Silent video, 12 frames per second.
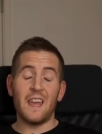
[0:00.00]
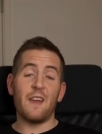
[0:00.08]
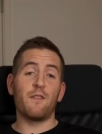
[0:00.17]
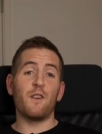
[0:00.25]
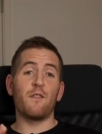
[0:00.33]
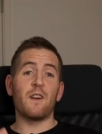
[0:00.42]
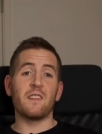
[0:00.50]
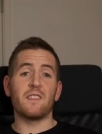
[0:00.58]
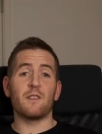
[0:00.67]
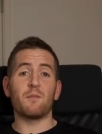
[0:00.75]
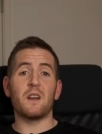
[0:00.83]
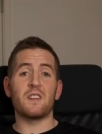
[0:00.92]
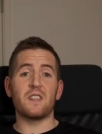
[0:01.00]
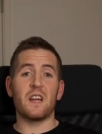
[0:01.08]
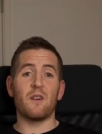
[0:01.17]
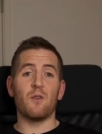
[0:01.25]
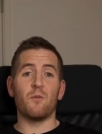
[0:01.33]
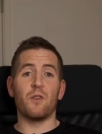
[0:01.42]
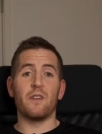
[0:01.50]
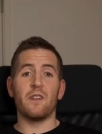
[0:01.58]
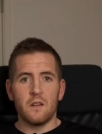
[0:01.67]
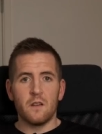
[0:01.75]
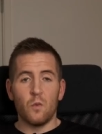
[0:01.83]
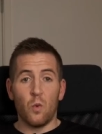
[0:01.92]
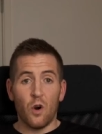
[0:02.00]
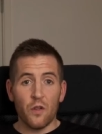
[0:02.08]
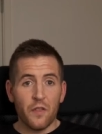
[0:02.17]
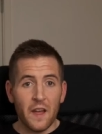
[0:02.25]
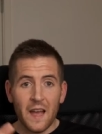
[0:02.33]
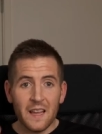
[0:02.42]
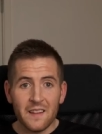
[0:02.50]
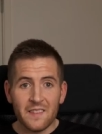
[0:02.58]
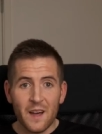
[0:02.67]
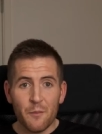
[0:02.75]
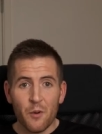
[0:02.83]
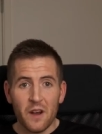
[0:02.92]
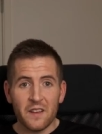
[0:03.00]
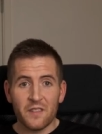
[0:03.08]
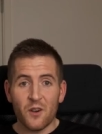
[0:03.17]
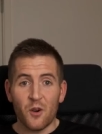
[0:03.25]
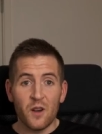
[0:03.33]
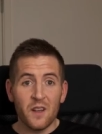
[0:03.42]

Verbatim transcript: if you fancy splashing out on one. What the hell is that price though?